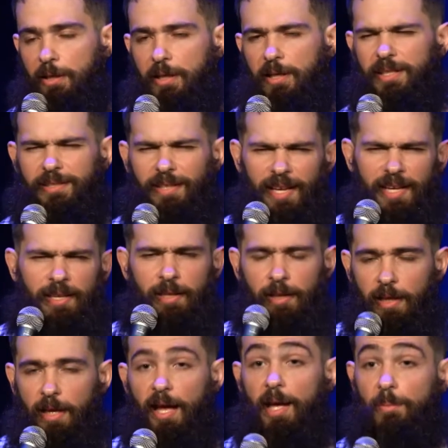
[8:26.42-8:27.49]
Because like,
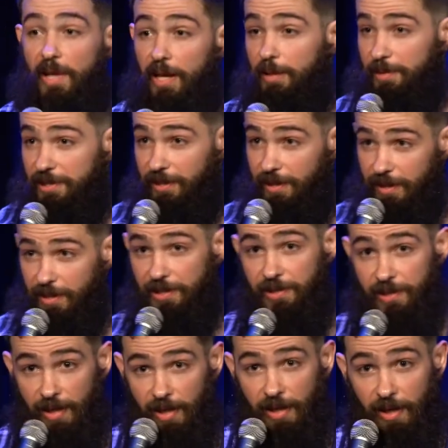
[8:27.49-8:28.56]
hey man, let me tell you this.
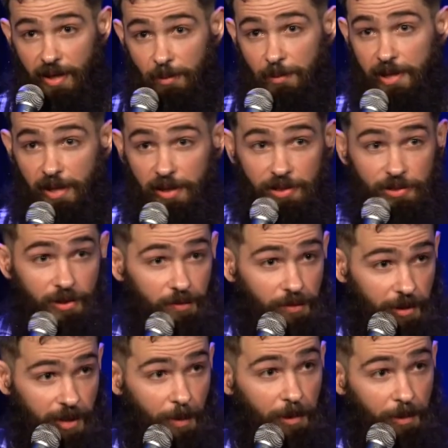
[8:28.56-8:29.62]
When you get a
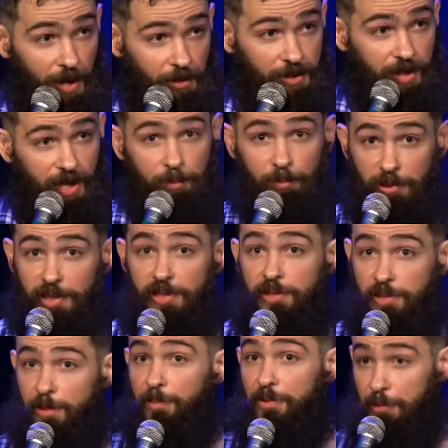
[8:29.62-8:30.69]
server coming around tonight, please
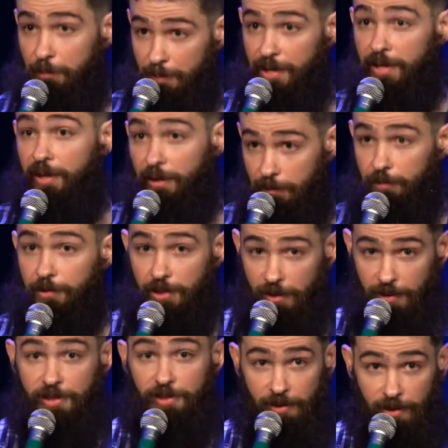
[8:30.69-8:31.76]
tip them big.
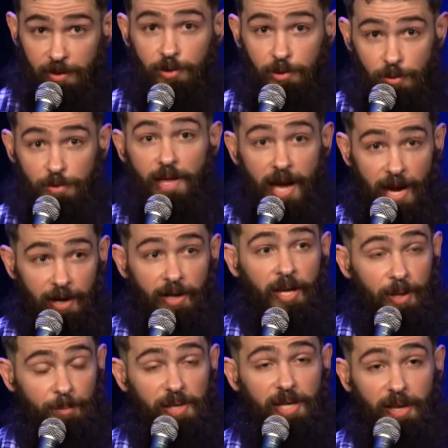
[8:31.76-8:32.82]
Seriously, do that.
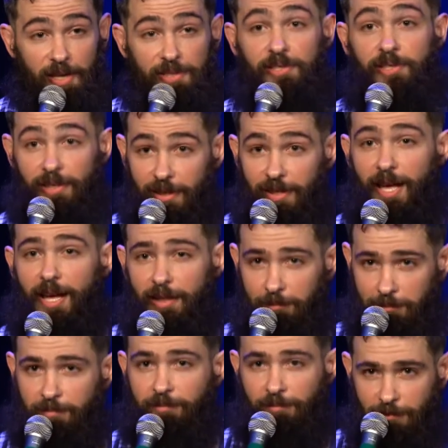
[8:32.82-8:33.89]
Because, yeah,
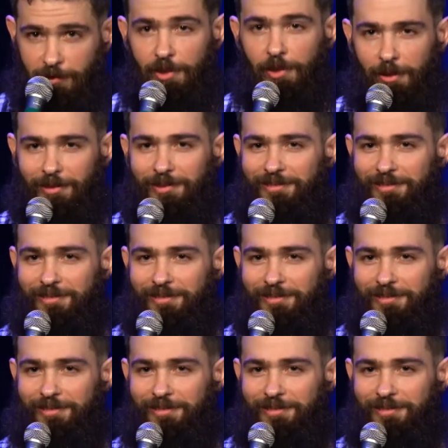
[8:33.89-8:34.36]
sure.